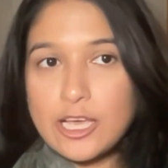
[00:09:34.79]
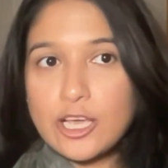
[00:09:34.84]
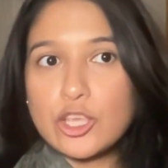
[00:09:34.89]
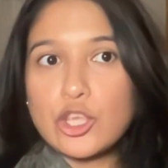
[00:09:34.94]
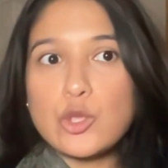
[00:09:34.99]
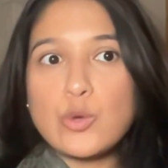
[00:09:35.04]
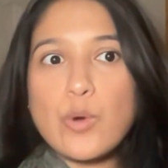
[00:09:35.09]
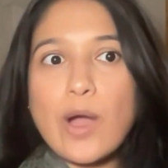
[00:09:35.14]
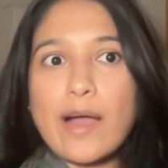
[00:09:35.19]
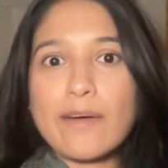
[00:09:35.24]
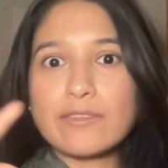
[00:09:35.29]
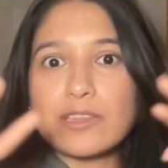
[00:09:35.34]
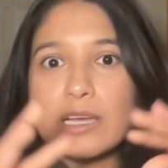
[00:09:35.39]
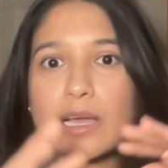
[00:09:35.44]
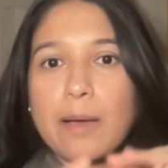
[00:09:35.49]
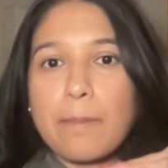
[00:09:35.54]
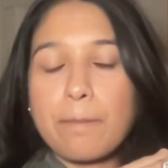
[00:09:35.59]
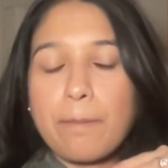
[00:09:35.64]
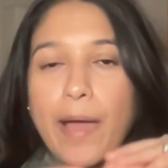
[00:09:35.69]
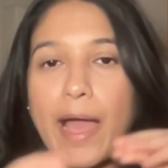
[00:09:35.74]
You have the
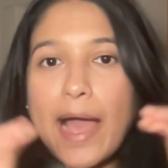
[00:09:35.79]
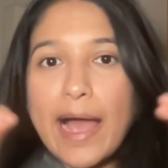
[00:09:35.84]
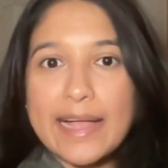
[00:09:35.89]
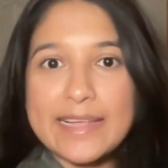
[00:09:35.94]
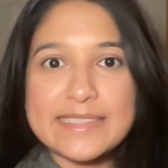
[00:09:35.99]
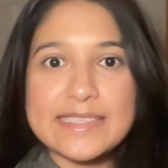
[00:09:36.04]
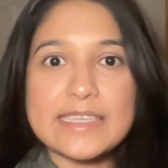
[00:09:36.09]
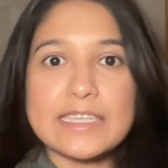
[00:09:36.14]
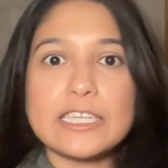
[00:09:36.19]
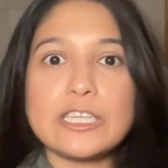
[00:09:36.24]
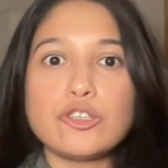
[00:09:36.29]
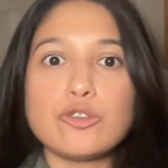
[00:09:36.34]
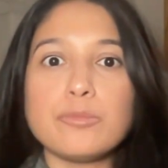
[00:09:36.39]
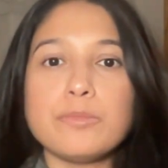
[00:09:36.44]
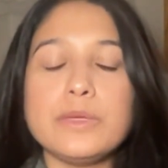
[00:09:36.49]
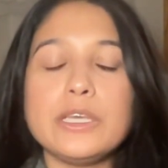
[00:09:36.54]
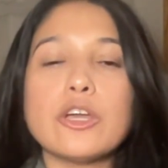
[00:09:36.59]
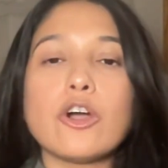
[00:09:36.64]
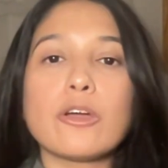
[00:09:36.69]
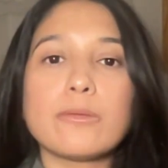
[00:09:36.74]
capacity to
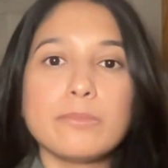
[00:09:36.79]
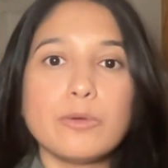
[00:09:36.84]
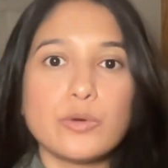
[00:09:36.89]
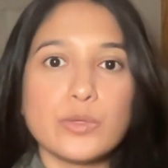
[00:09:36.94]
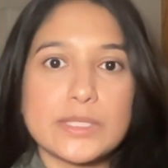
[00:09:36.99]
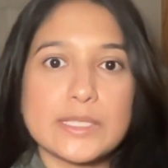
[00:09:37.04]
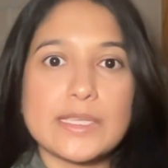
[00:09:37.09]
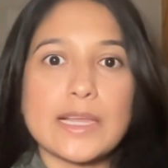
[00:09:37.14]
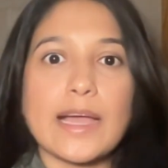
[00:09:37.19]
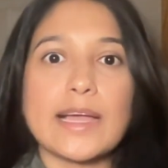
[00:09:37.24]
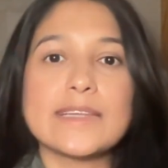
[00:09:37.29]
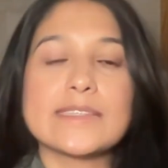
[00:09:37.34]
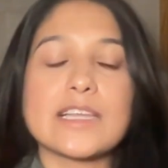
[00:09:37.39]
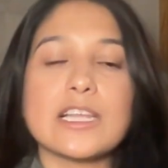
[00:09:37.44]
be on both sides,